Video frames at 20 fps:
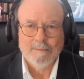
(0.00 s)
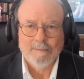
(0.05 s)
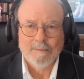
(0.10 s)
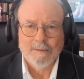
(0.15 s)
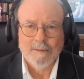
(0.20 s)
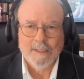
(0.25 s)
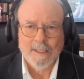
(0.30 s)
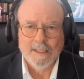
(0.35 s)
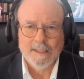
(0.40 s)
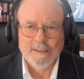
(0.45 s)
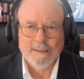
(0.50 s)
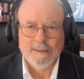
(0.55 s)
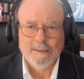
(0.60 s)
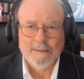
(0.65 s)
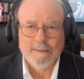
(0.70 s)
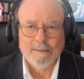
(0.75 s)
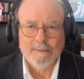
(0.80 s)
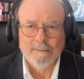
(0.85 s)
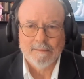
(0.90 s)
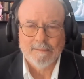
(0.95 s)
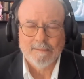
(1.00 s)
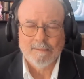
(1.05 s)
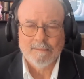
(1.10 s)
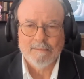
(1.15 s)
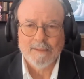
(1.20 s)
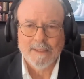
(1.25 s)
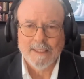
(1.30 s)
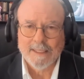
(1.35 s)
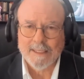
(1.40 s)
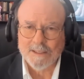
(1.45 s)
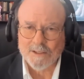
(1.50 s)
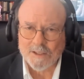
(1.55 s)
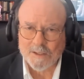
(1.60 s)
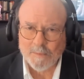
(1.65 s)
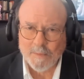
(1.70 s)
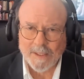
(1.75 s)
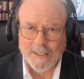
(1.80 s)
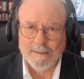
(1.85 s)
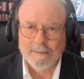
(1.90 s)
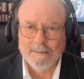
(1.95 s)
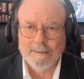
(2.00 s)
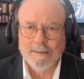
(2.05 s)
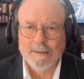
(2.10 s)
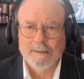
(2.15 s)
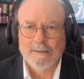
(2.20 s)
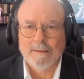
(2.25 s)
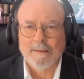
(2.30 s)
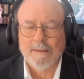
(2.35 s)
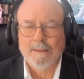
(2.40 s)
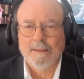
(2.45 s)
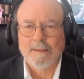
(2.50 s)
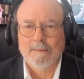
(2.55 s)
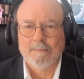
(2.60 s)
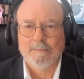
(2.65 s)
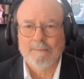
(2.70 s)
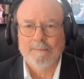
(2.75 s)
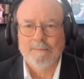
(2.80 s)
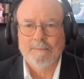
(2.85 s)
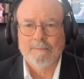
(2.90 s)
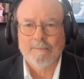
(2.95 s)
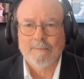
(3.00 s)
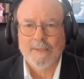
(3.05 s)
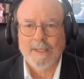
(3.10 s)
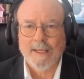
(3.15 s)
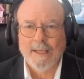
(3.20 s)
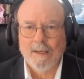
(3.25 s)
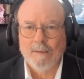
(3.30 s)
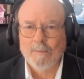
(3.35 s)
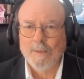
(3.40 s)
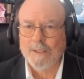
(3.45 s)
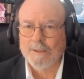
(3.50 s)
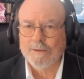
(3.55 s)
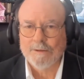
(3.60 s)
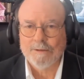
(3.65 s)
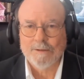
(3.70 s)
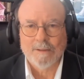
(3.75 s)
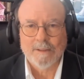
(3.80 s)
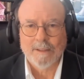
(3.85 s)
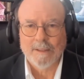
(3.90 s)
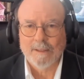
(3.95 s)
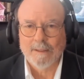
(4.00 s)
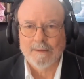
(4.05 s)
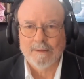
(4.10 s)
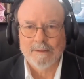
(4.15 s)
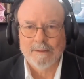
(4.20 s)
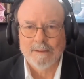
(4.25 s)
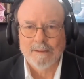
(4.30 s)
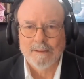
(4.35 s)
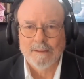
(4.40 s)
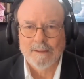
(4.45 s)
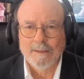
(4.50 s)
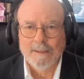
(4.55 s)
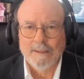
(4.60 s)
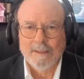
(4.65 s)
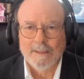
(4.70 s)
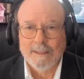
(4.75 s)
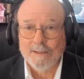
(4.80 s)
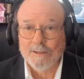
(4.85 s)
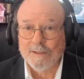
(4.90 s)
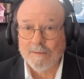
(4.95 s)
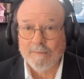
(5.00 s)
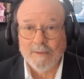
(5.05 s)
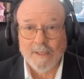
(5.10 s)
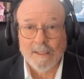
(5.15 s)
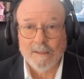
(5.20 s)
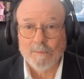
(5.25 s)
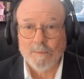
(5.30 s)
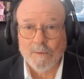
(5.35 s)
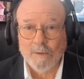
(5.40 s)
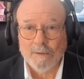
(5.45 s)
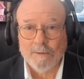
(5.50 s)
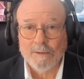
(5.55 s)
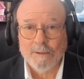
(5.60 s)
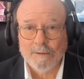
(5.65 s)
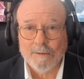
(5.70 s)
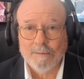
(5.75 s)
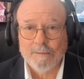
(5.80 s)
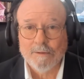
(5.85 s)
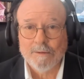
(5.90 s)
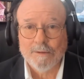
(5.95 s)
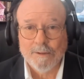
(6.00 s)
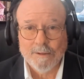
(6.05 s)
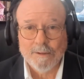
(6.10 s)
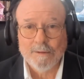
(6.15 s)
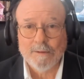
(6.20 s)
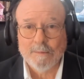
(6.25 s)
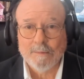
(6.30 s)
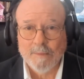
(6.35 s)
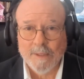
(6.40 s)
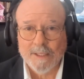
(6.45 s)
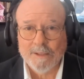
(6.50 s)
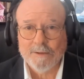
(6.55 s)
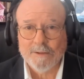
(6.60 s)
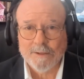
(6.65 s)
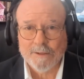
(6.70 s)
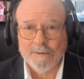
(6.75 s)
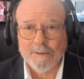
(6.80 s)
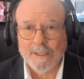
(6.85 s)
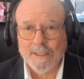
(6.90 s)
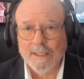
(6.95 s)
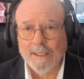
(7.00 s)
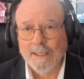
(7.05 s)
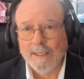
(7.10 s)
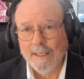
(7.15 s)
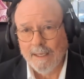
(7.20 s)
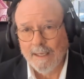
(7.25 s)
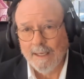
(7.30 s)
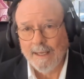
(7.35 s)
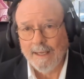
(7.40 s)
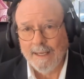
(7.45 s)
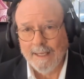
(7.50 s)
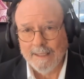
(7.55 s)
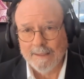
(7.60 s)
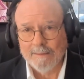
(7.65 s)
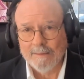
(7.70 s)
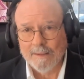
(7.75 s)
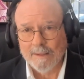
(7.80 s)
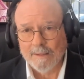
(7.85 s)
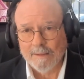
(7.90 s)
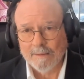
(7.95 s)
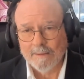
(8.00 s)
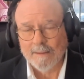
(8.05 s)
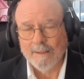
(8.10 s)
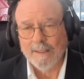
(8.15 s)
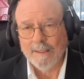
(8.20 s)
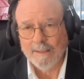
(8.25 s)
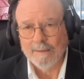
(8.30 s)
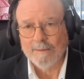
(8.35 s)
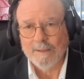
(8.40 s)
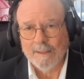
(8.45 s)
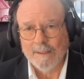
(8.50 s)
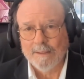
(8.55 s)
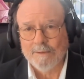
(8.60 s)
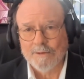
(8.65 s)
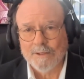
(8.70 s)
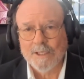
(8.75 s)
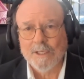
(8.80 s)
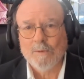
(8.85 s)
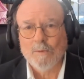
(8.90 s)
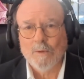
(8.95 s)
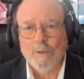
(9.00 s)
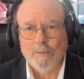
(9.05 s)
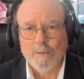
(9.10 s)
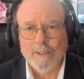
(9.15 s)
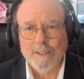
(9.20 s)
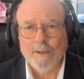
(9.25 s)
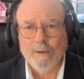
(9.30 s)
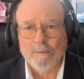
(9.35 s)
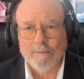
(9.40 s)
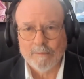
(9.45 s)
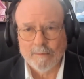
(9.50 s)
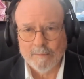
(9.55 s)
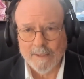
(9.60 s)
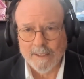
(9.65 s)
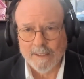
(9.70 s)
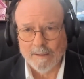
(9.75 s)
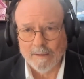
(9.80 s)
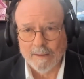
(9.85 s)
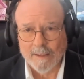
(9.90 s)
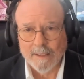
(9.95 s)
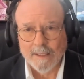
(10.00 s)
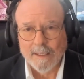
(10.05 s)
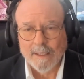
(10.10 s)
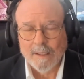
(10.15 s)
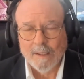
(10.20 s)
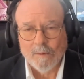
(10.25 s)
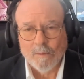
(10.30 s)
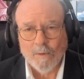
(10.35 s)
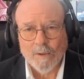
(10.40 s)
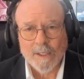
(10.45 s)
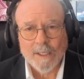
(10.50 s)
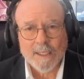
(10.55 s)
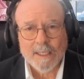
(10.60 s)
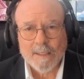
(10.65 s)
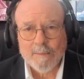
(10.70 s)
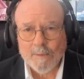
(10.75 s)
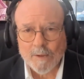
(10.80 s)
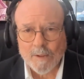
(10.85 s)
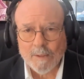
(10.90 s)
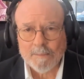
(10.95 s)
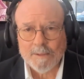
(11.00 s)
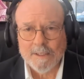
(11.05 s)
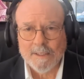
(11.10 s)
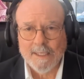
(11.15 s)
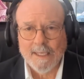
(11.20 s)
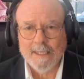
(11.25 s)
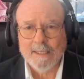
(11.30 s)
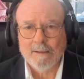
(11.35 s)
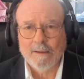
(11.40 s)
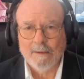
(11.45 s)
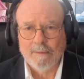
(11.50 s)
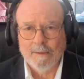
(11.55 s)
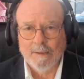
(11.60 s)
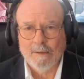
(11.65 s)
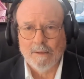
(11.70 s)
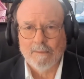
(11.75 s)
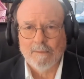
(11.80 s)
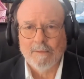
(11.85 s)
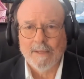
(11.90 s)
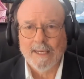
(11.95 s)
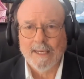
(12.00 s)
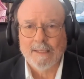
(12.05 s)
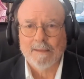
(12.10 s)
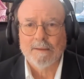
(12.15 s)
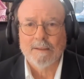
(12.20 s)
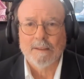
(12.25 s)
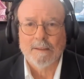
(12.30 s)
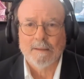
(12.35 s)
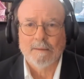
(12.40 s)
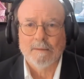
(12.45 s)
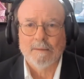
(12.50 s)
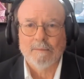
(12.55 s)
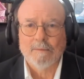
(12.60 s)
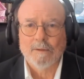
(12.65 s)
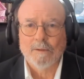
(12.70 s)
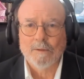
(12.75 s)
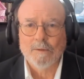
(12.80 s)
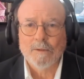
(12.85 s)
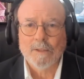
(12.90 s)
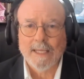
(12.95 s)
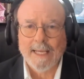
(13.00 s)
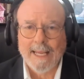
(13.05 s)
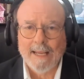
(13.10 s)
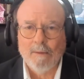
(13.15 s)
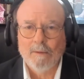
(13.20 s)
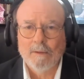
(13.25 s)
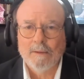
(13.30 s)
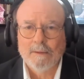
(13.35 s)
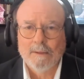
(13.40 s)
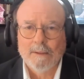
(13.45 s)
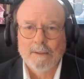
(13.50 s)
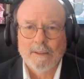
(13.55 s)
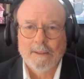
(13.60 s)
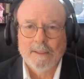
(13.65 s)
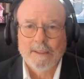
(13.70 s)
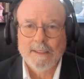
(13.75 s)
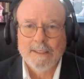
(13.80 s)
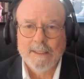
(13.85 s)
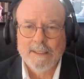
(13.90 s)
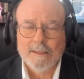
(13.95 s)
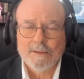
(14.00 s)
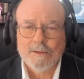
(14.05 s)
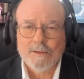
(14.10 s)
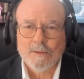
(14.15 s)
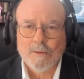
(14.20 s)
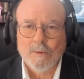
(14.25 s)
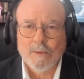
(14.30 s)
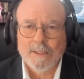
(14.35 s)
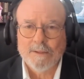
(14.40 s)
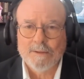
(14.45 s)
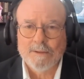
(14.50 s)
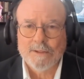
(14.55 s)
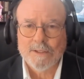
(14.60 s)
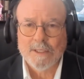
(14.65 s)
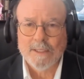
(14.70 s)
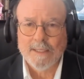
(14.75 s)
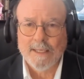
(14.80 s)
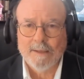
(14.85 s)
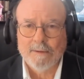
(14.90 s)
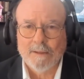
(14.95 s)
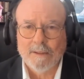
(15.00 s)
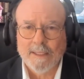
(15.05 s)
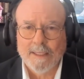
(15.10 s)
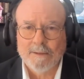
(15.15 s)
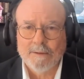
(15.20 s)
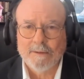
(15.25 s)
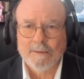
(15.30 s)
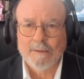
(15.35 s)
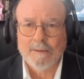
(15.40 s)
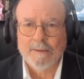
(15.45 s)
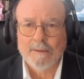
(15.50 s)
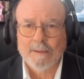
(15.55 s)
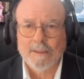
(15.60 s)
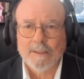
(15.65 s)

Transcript: they can spend, how much is available to do the ministry, and see where we go from there. We're going to keep you up to date on all of that. Luke Cowell, he is going to send out a letter